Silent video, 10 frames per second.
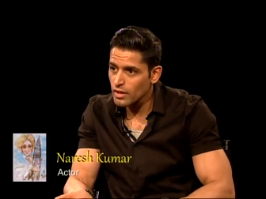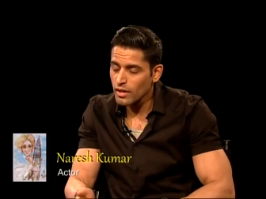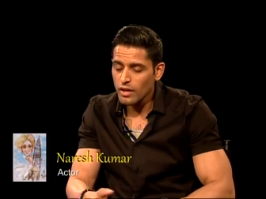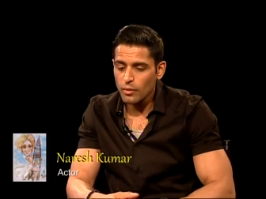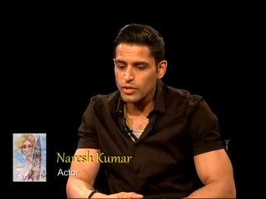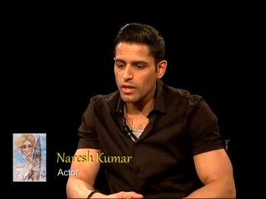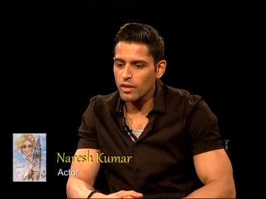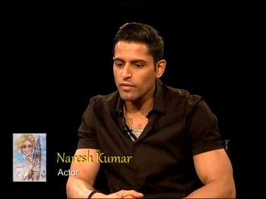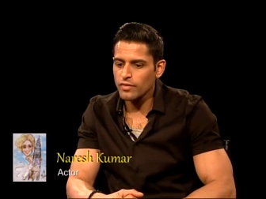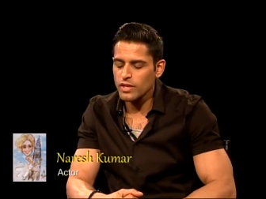Okay. Which I
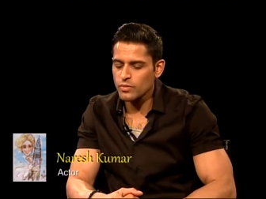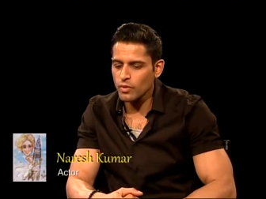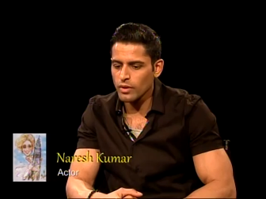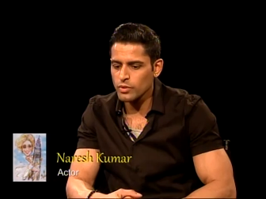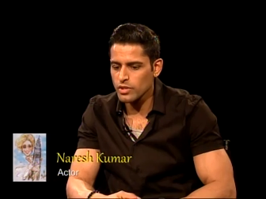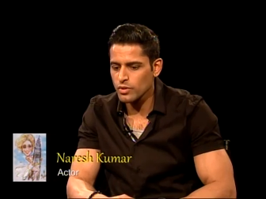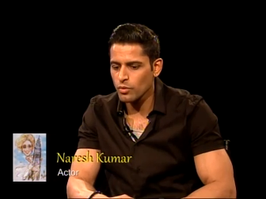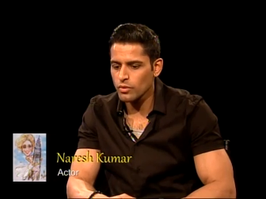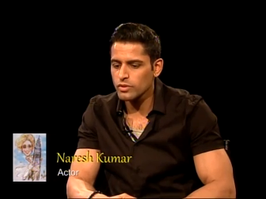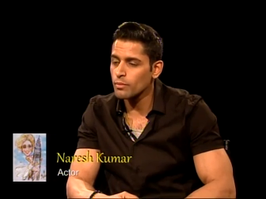love. There's one which I saw,
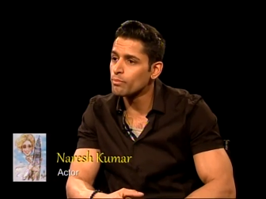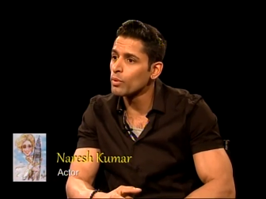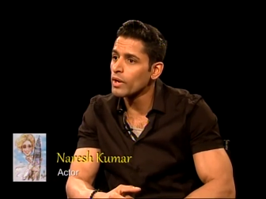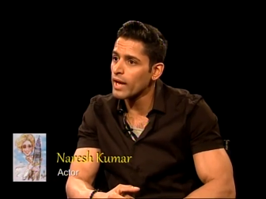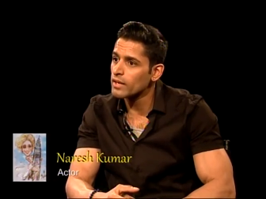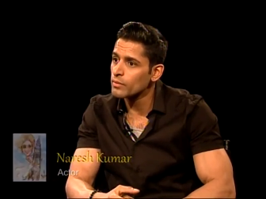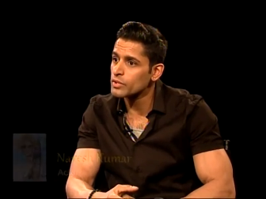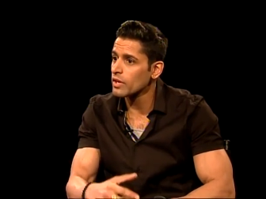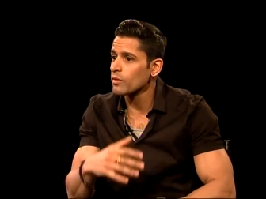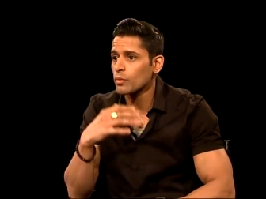good, good. Bullhead, which
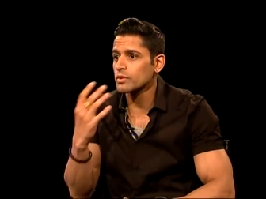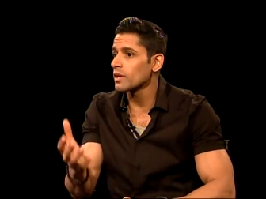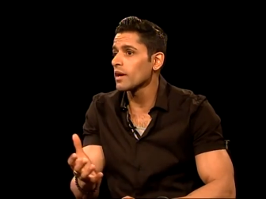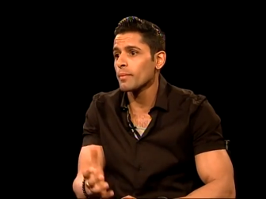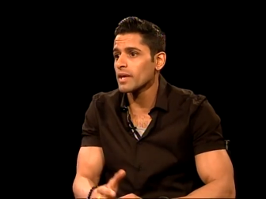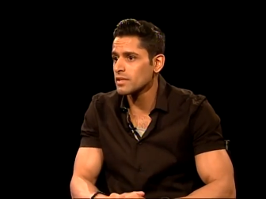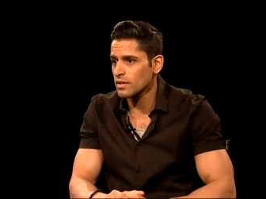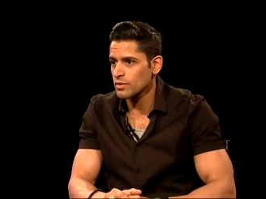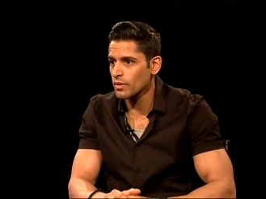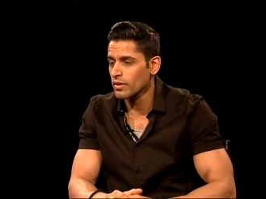I thought was amazing
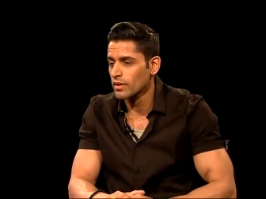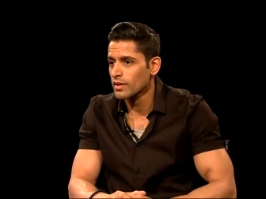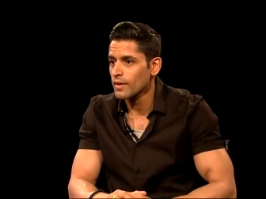as well. Bullhead,